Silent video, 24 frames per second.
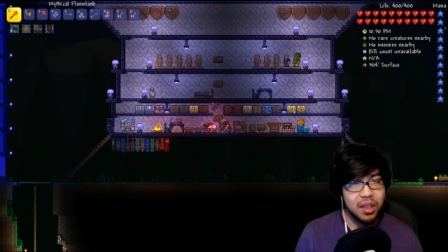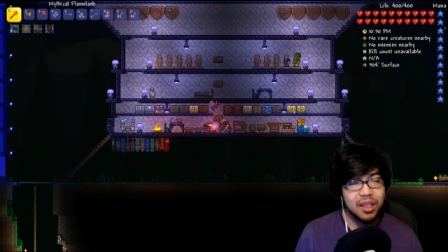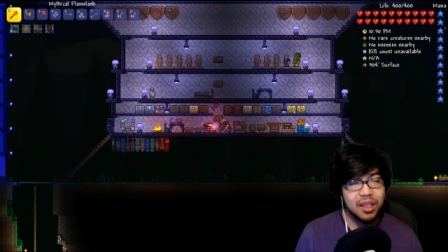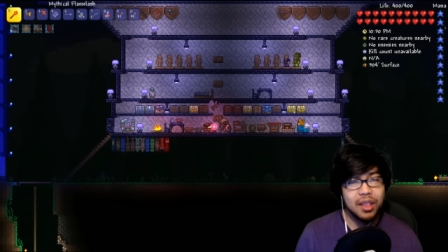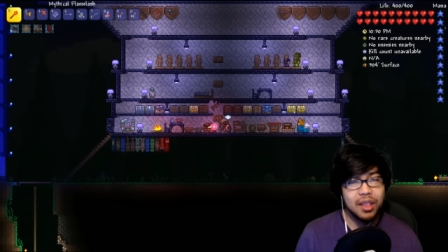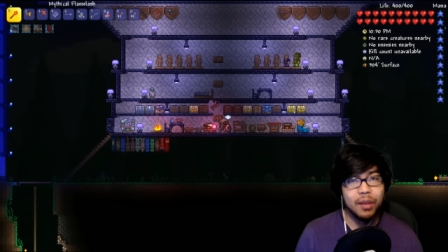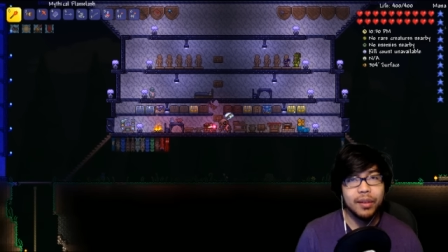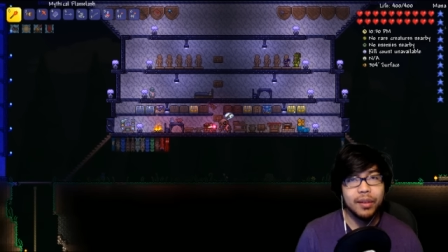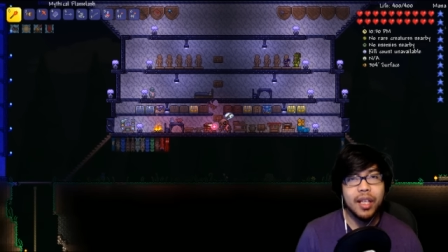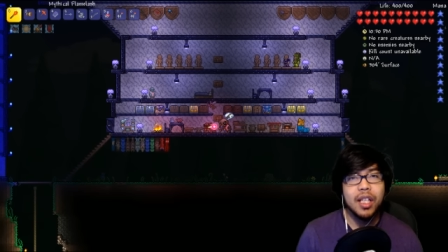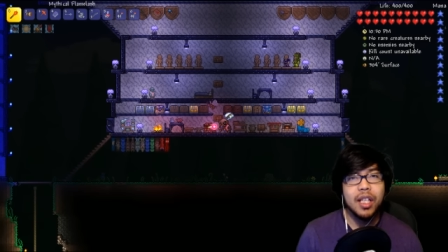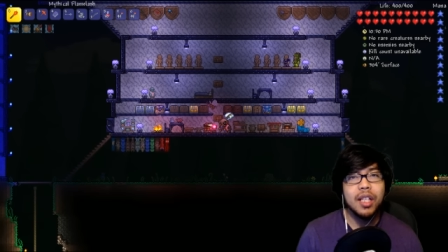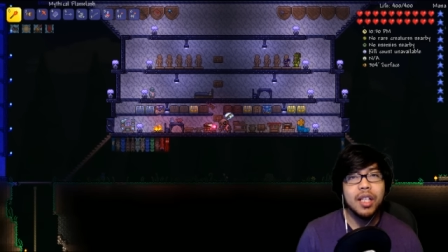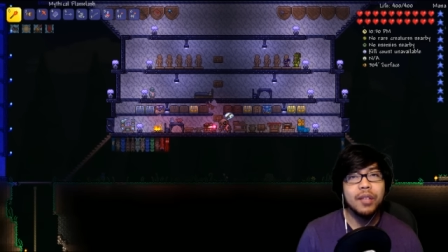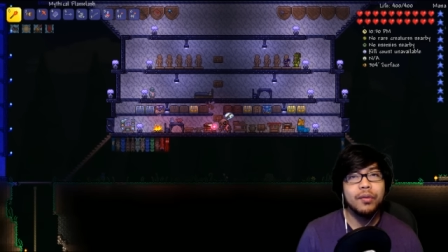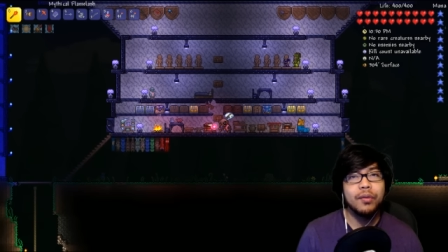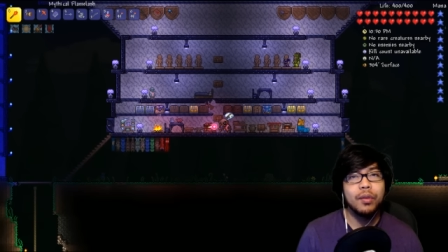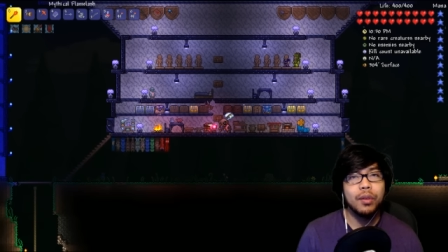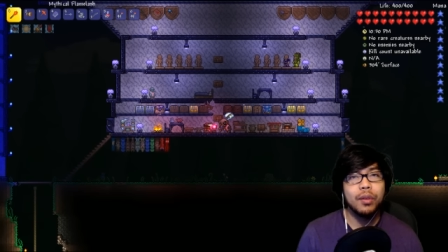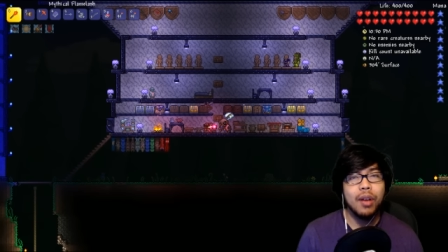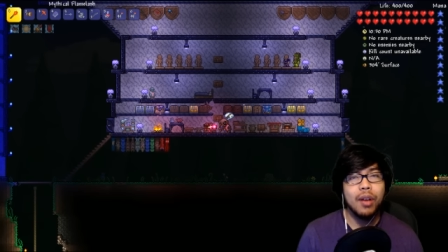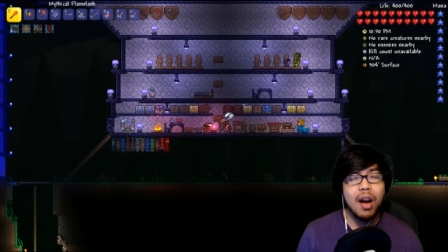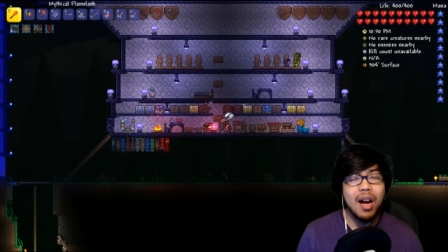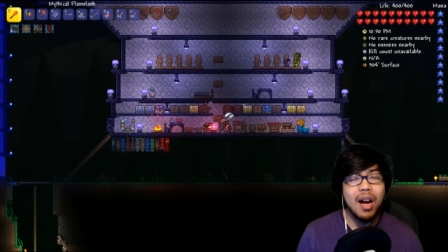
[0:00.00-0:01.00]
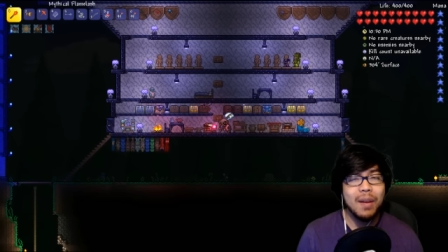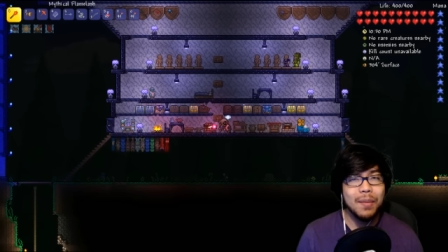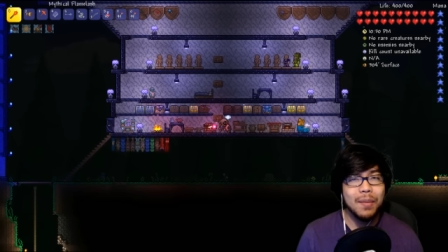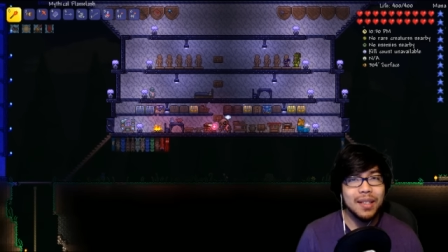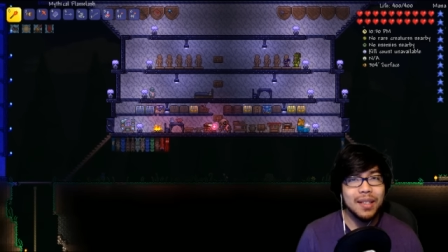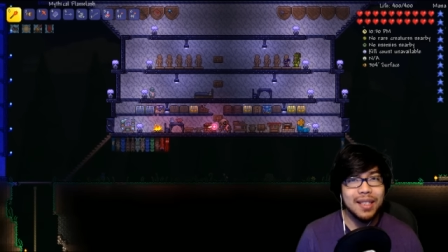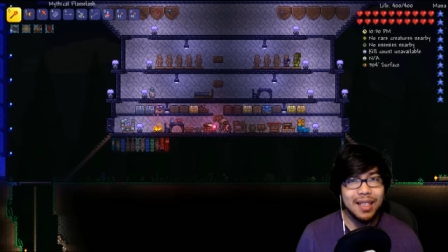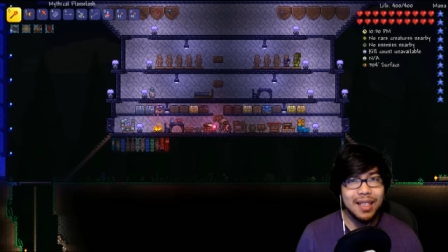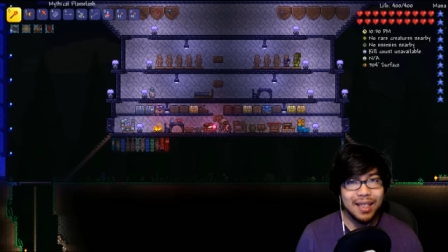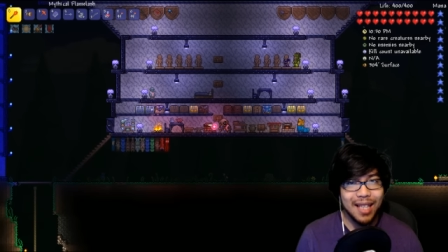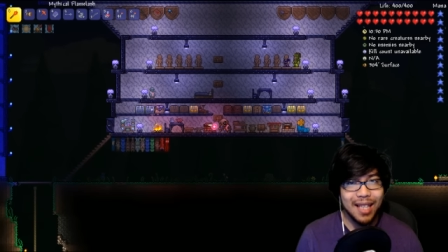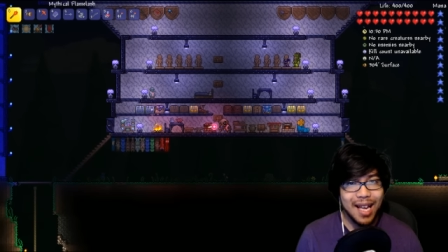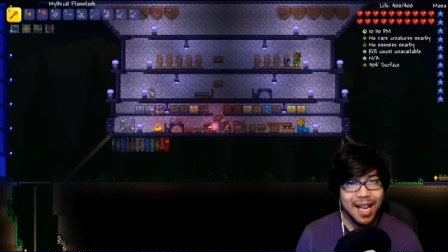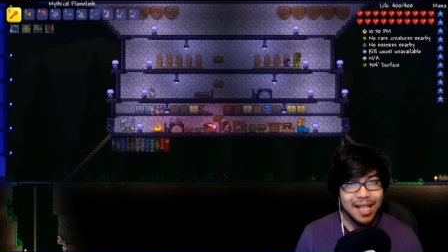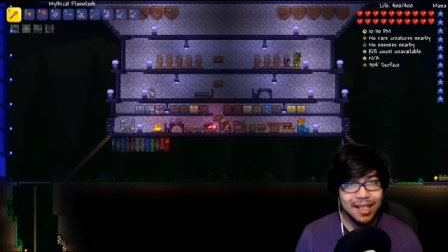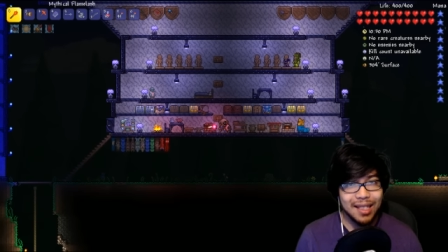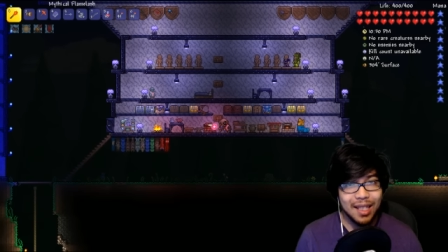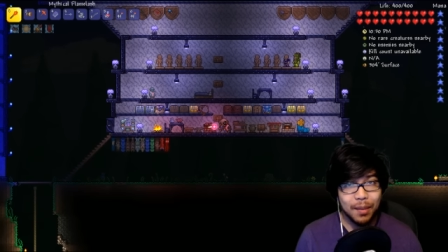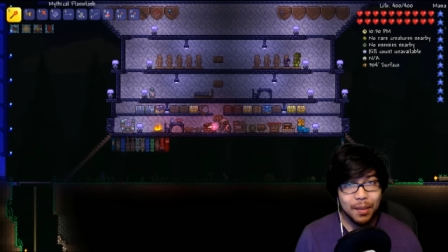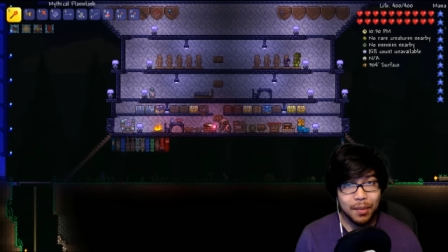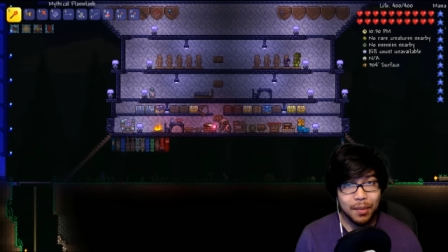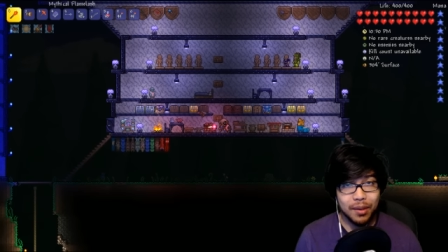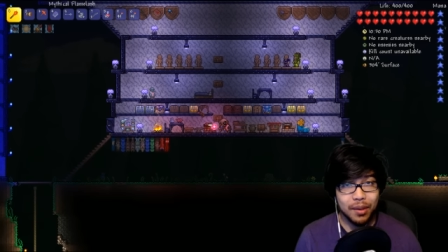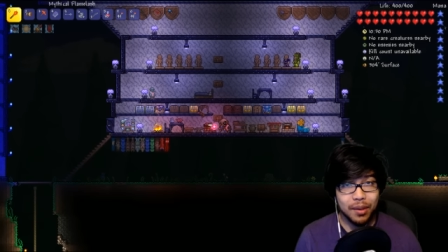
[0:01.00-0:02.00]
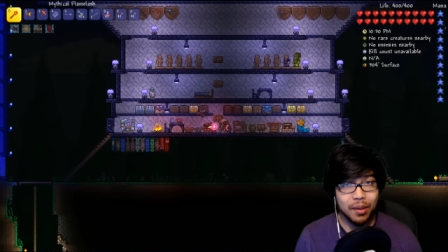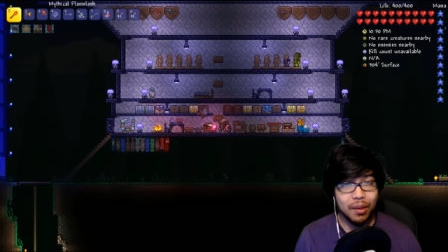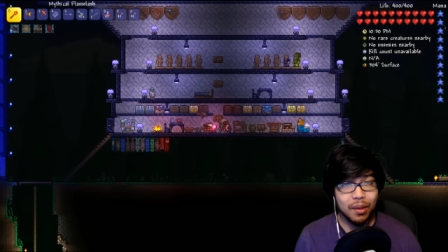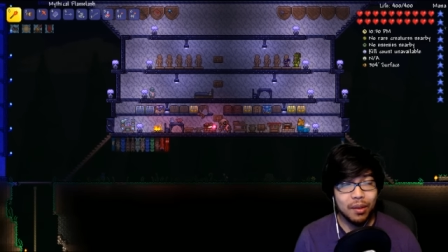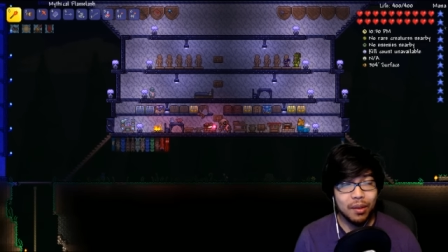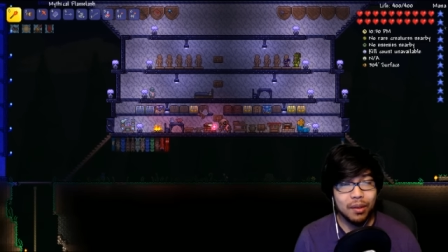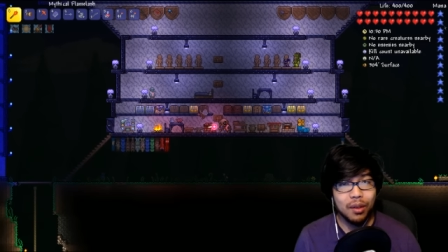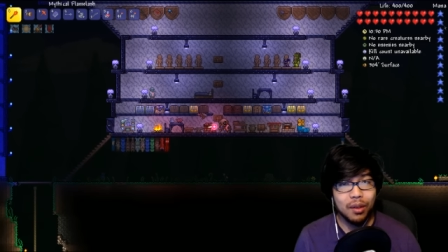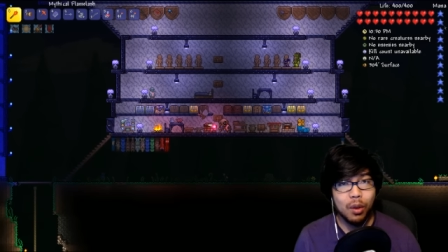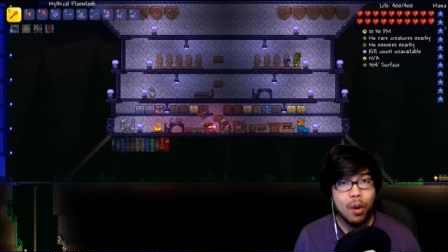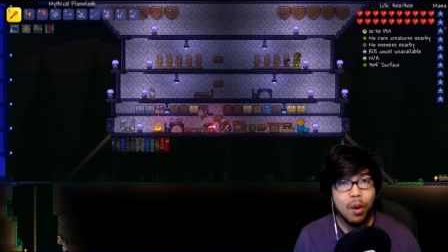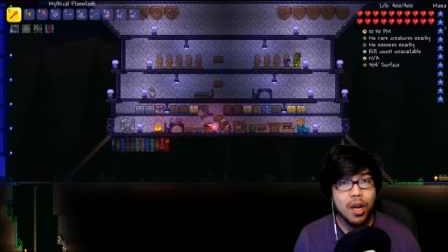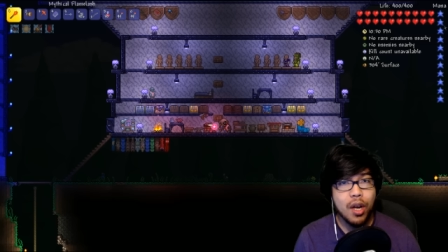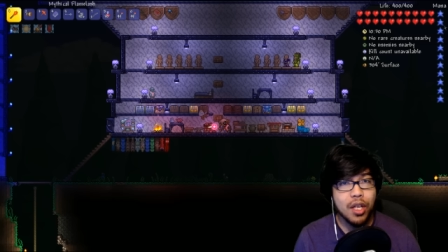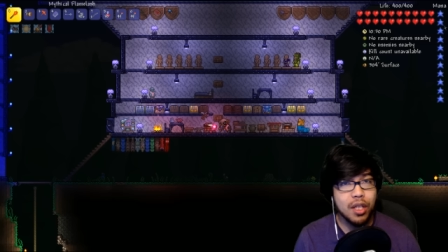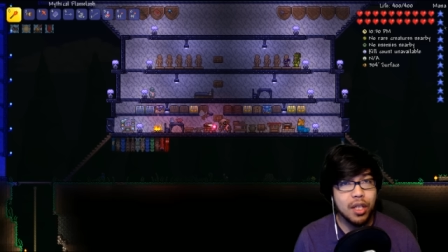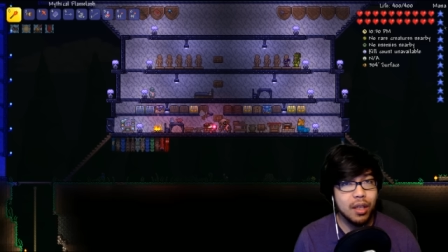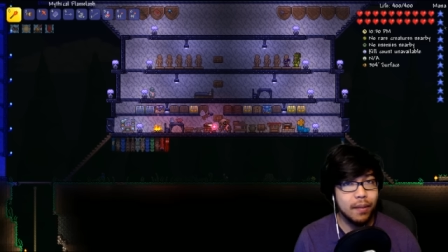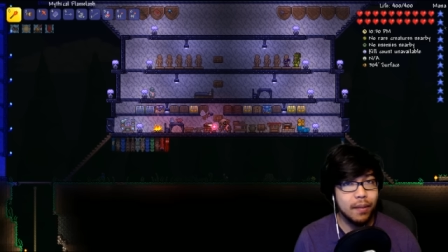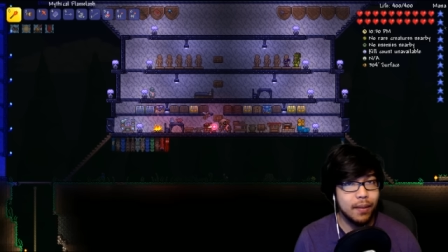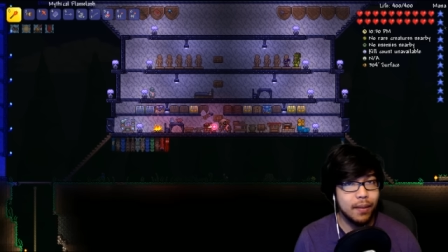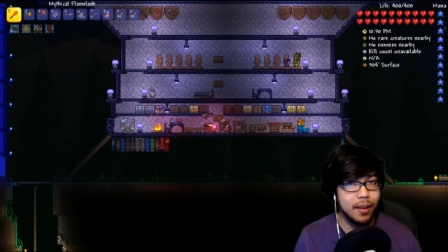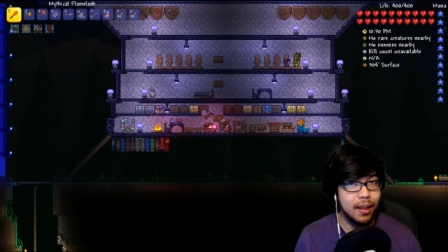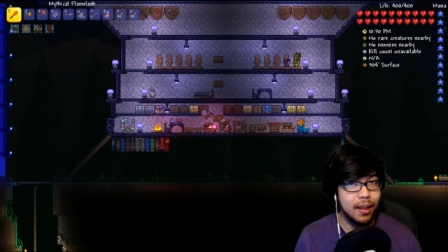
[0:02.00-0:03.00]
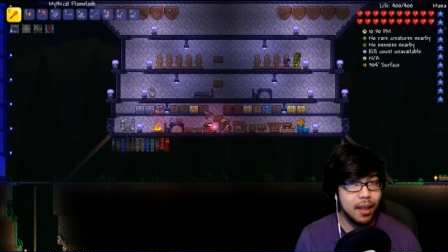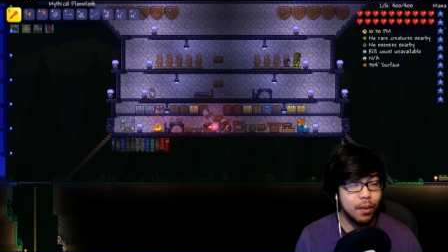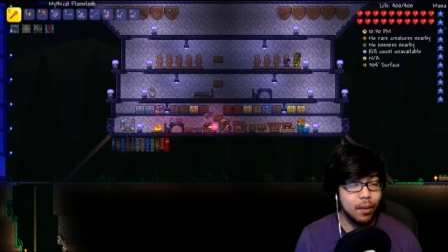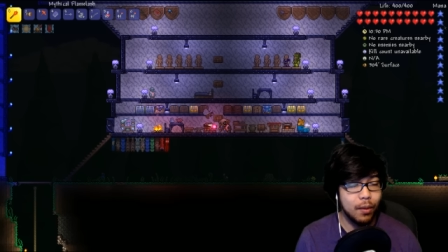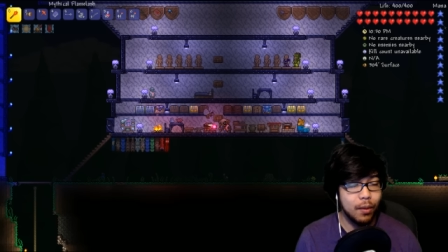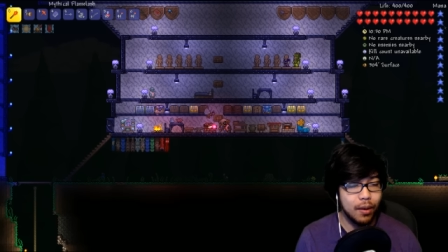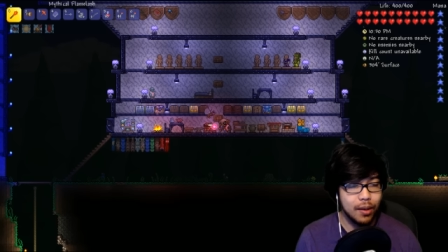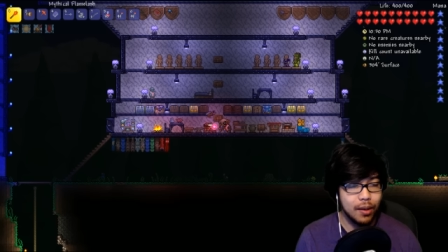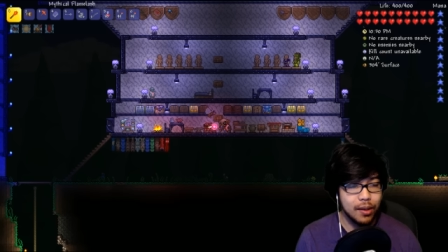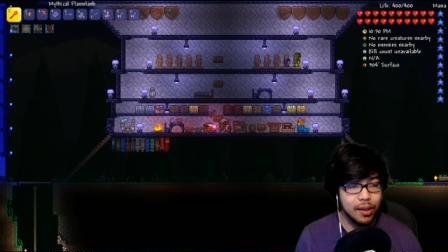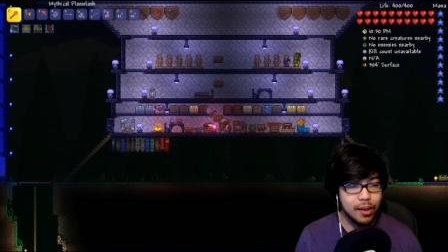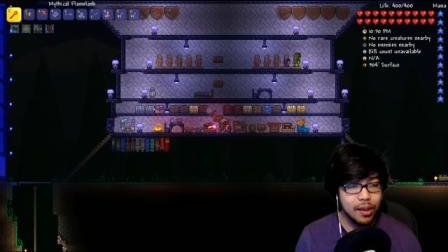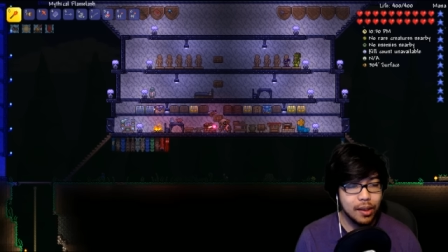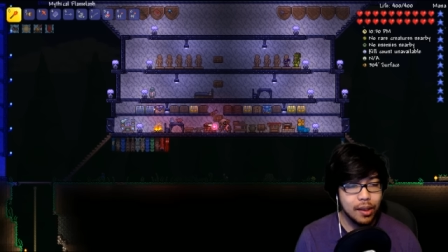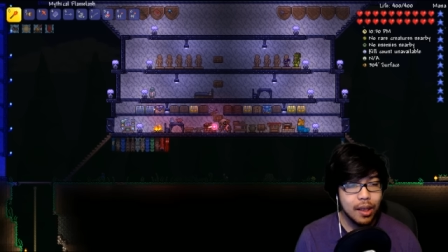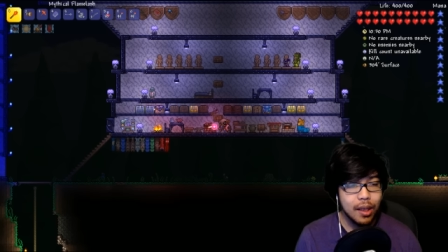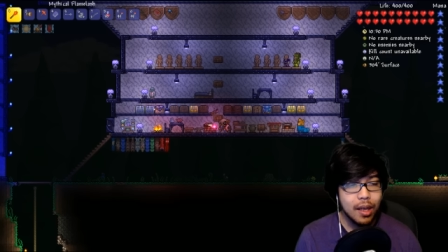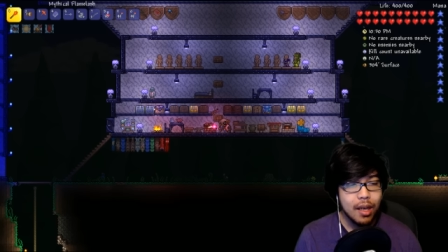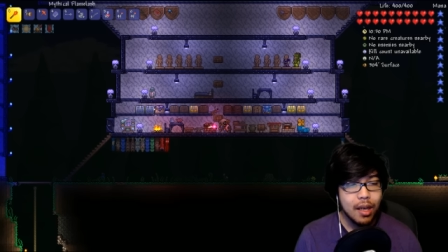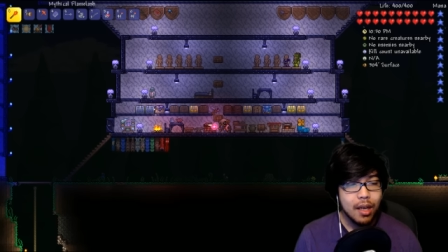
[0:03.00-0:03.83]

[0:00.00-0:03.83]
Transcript: So thank you for commenting. Last episode, the question of the day was,